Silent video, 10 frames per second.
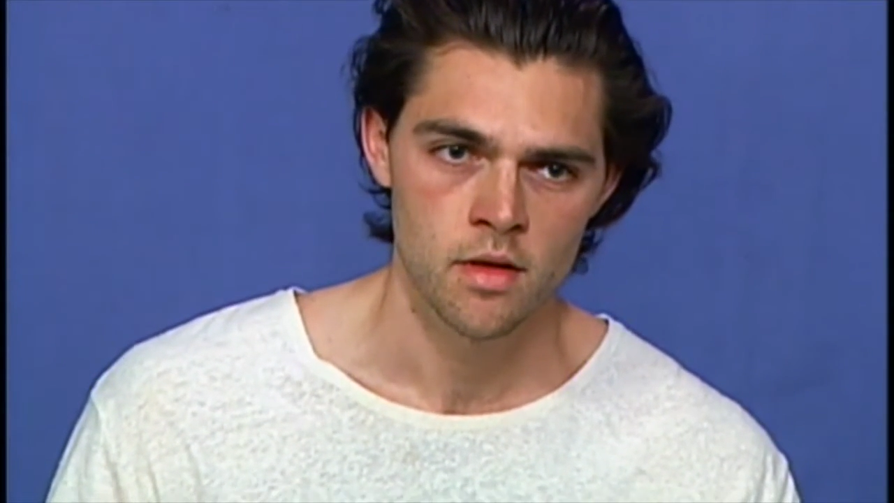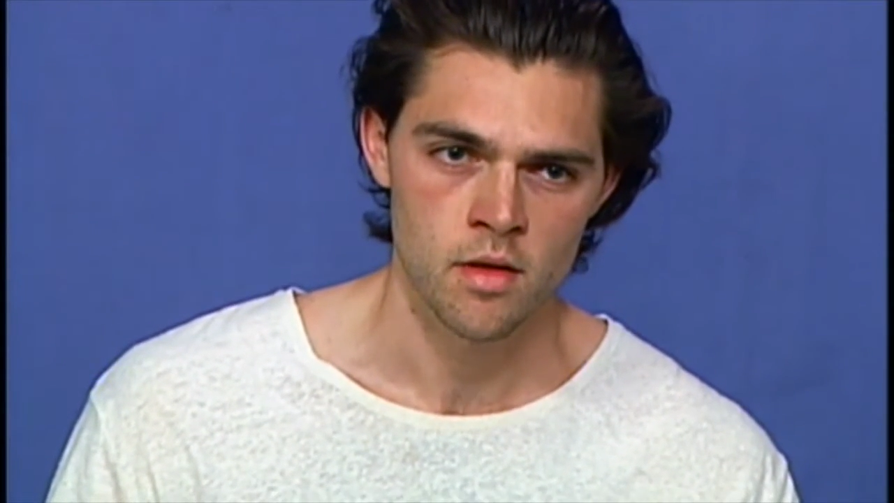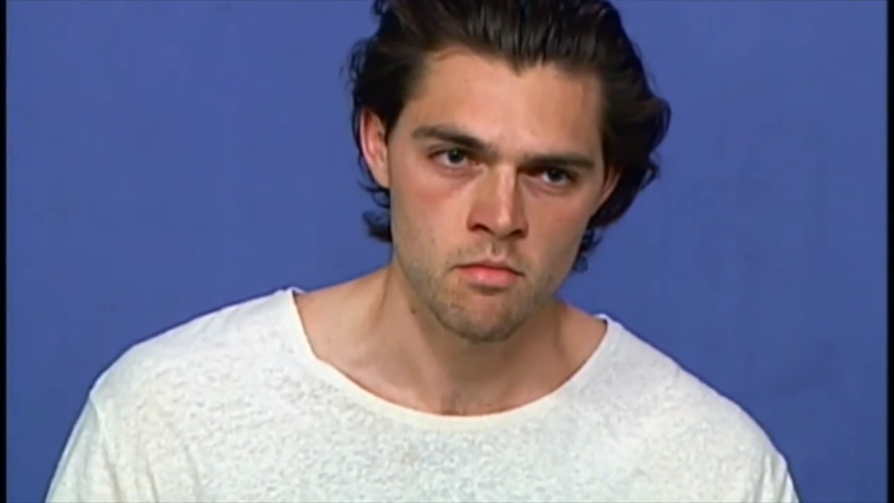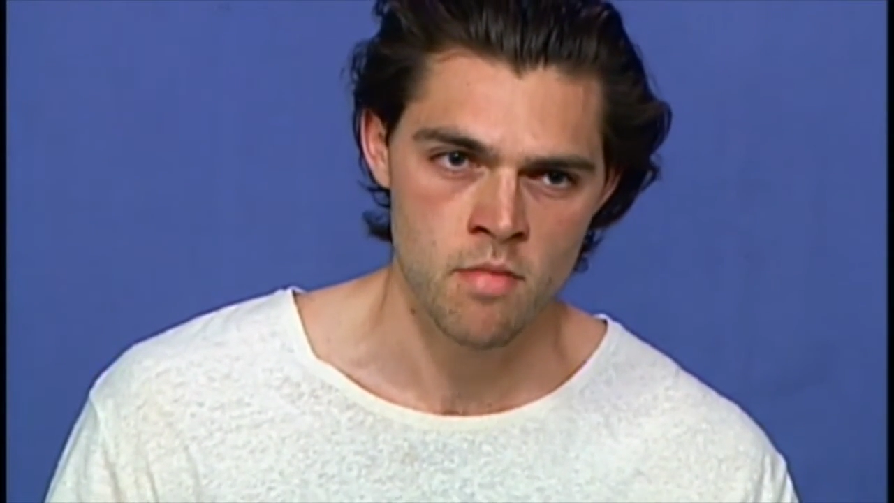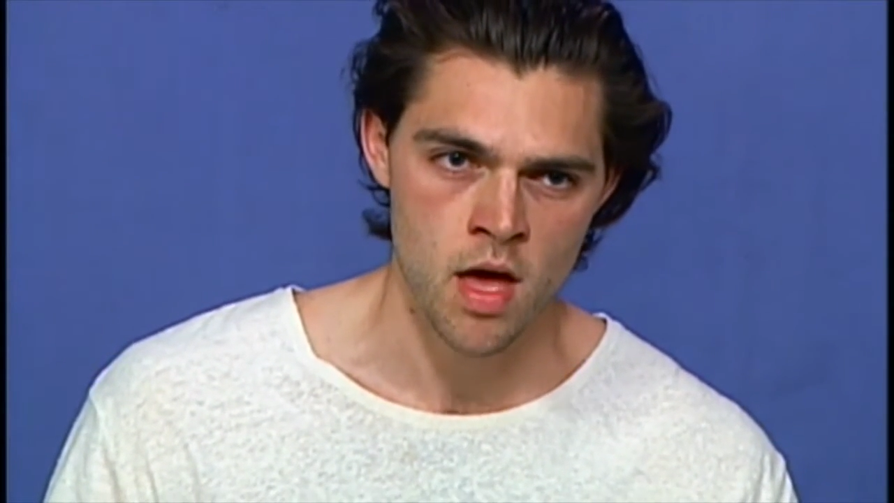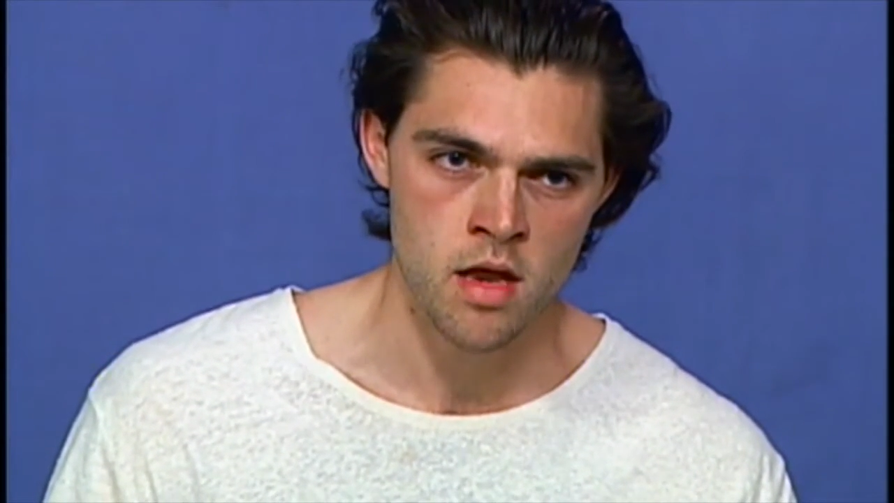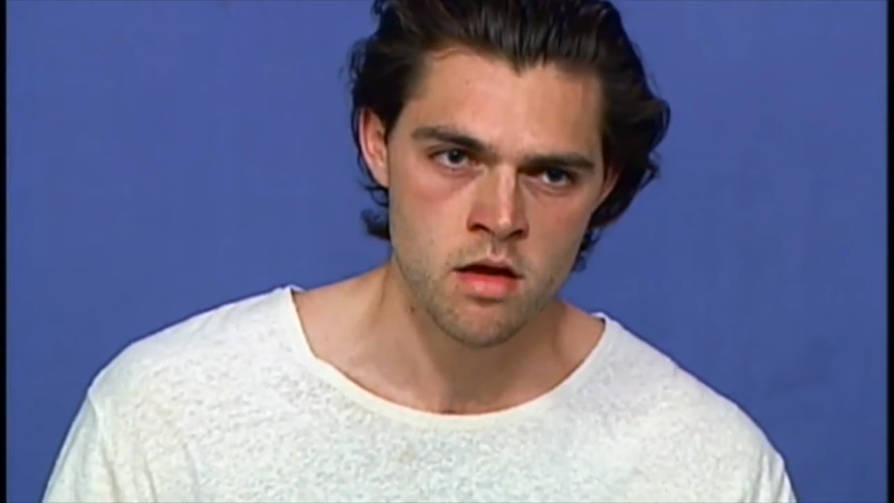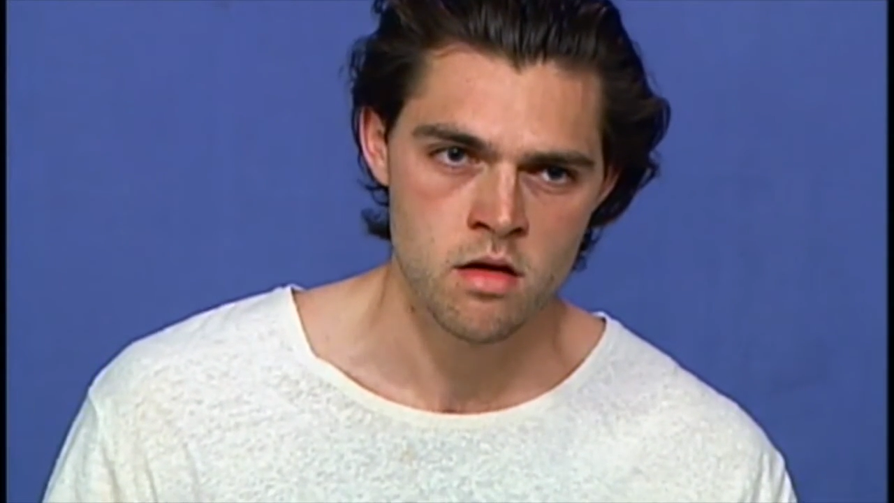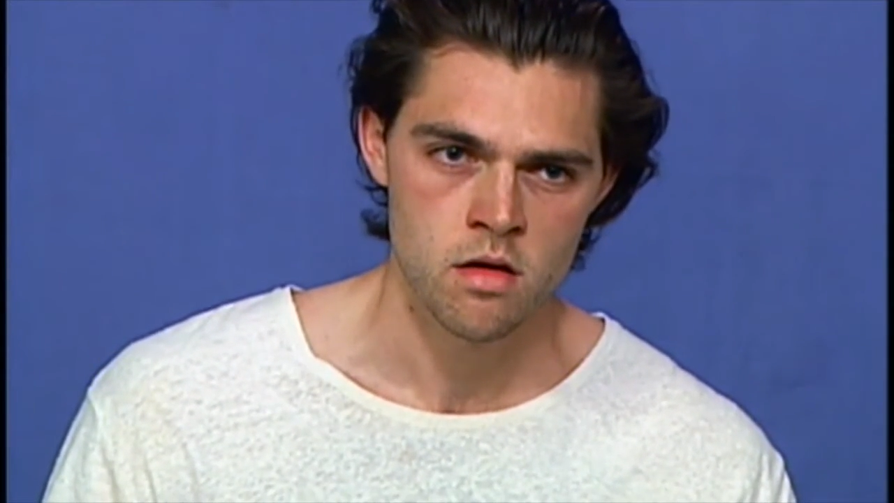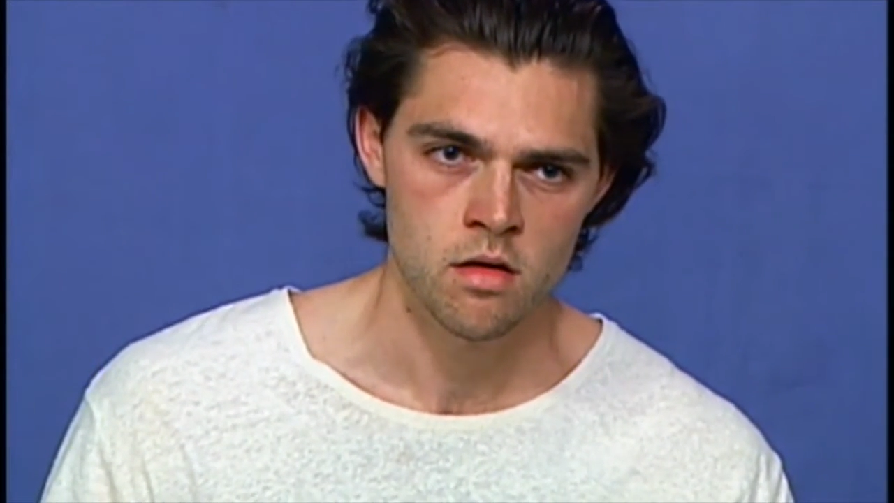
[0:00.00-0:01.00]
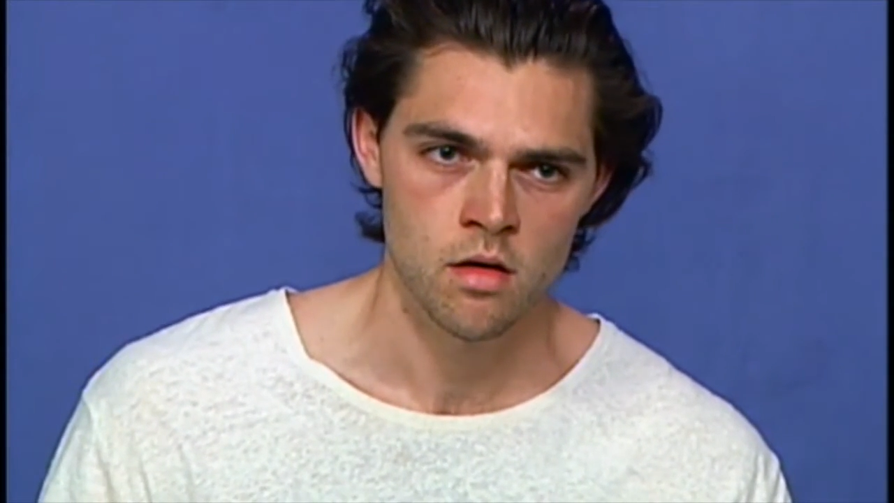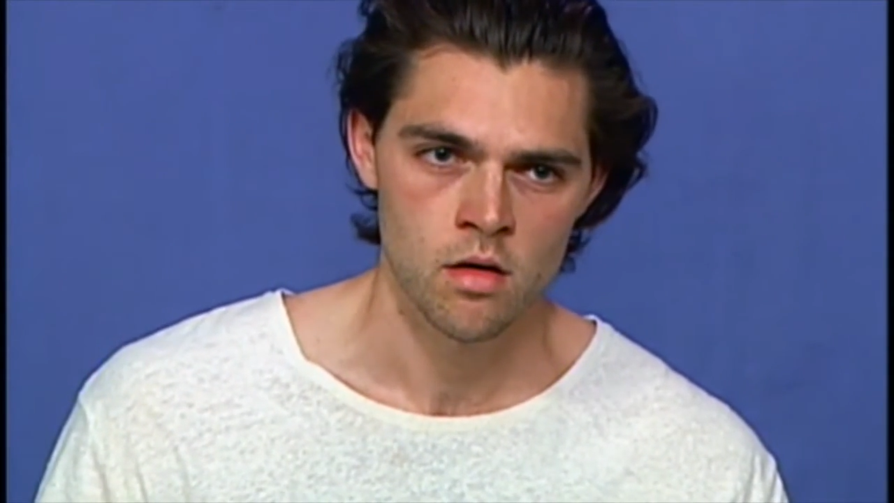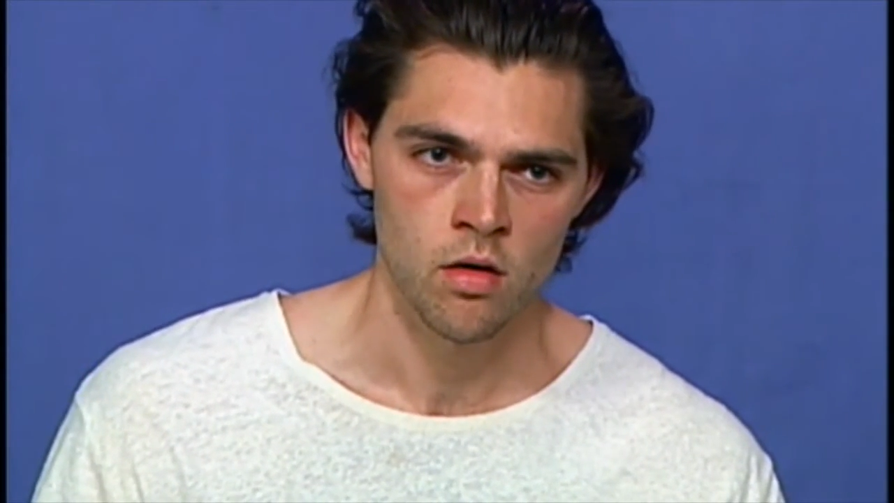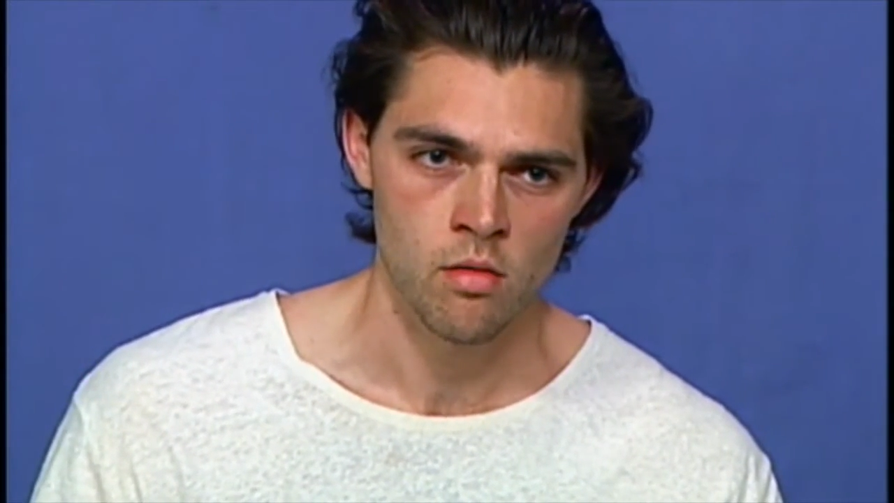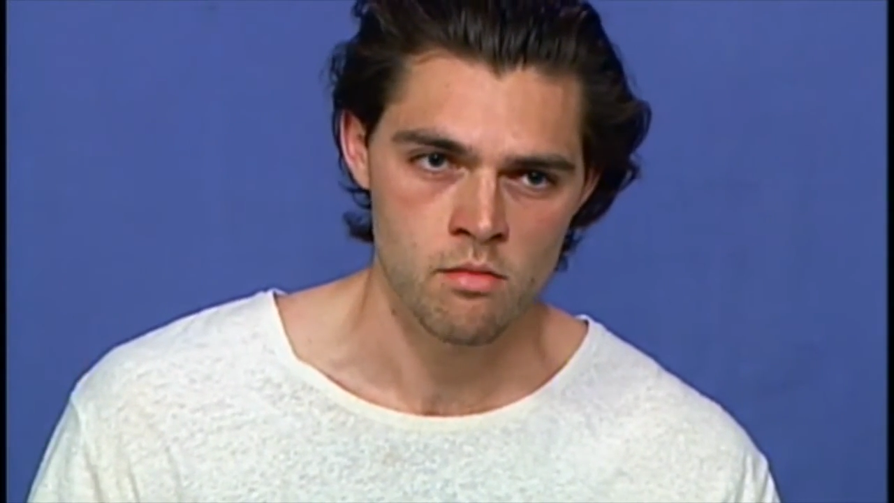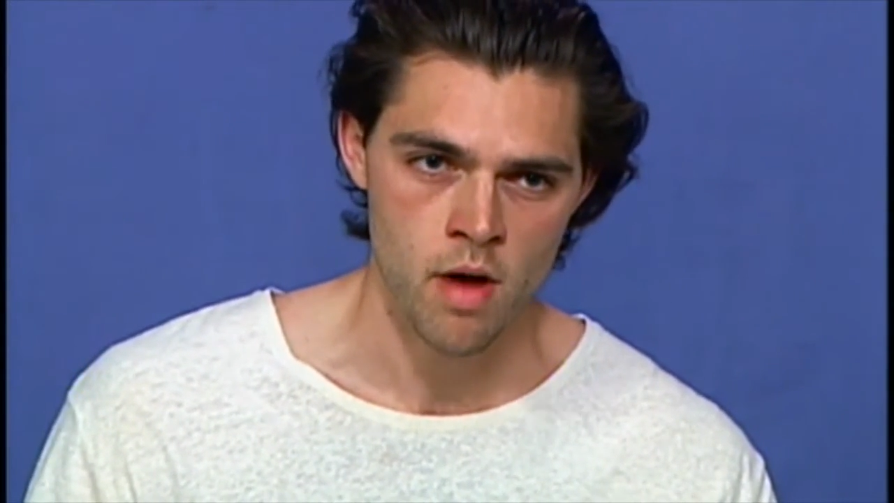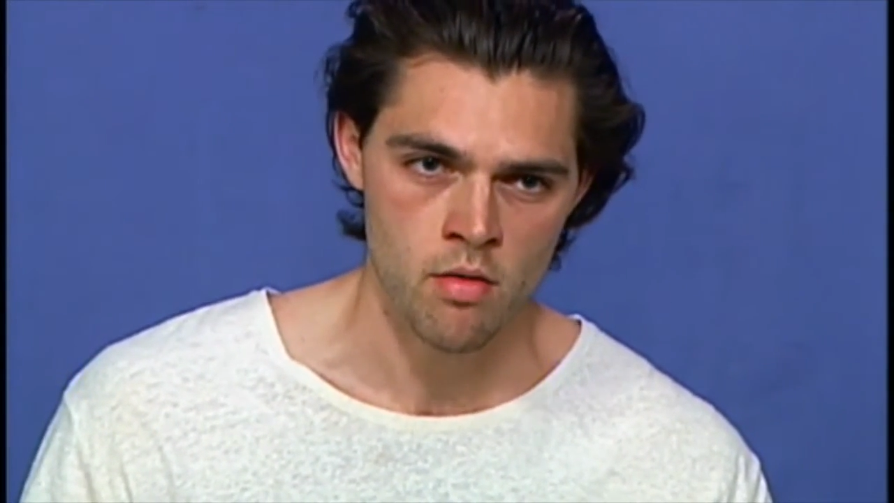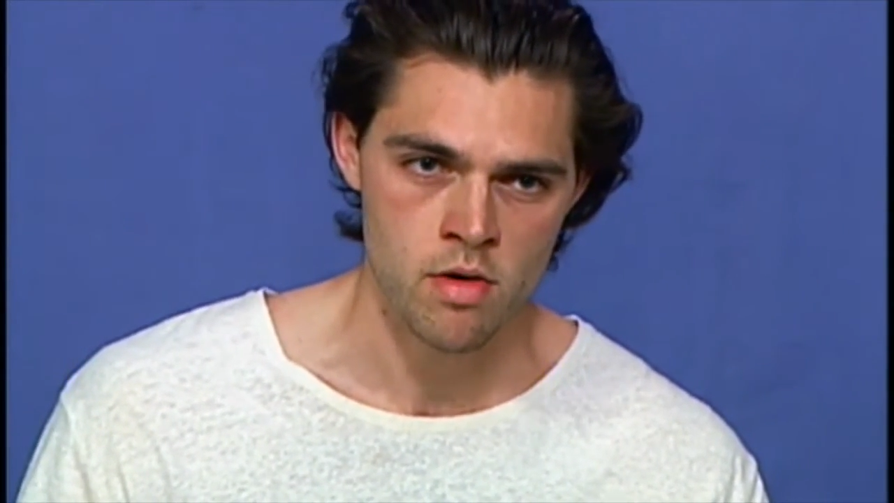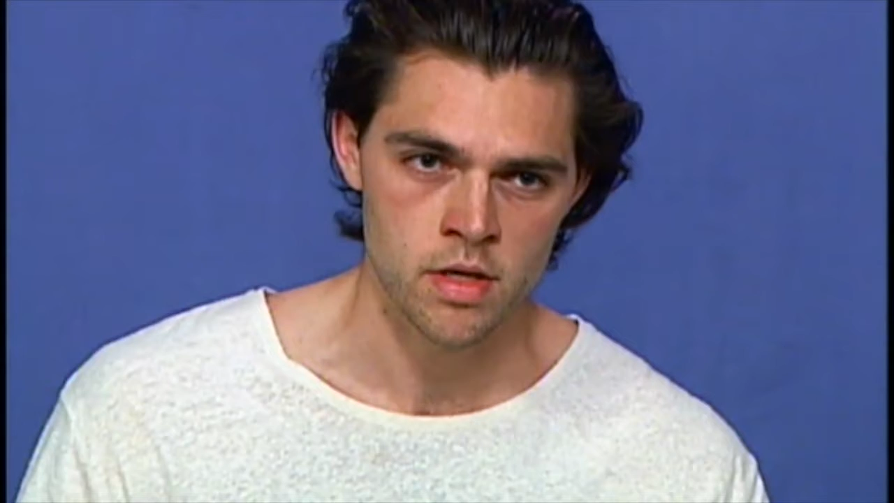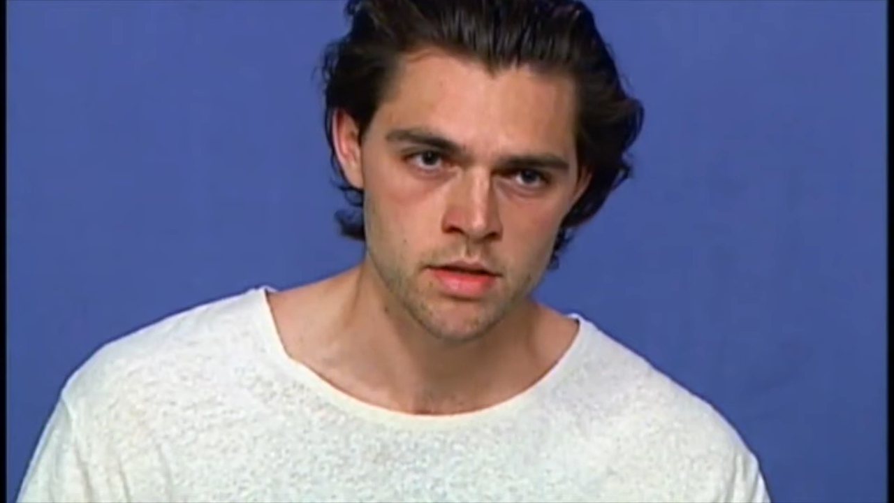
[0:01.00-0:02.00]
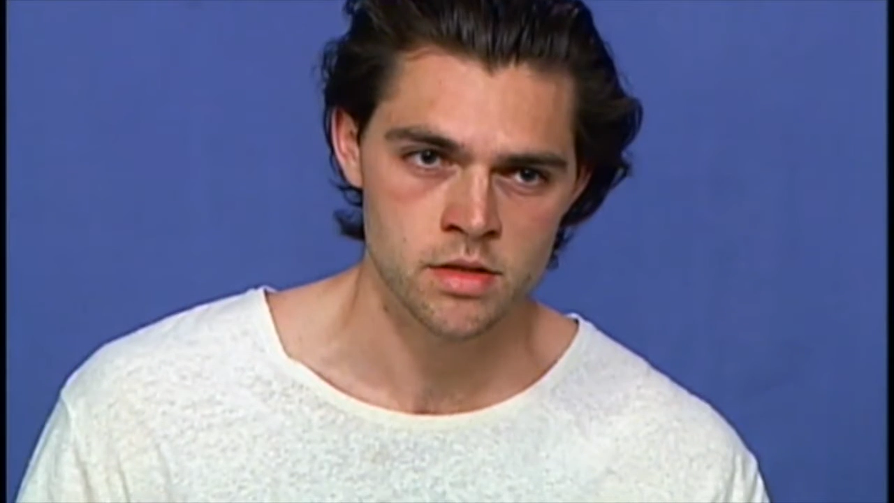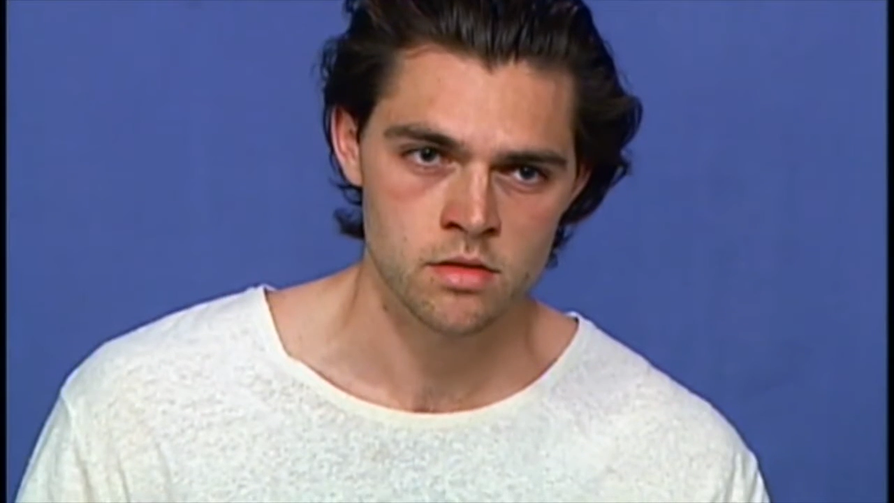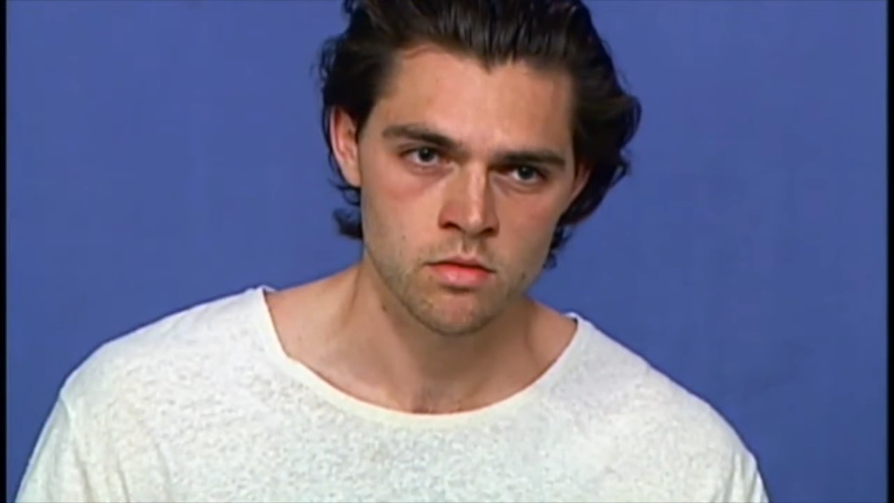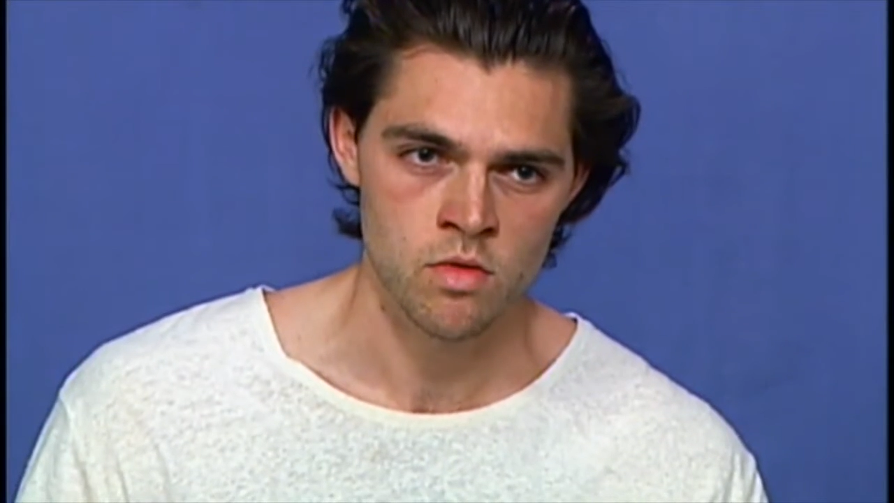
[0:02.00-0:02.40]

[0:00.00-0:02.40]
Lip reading: that men are merriest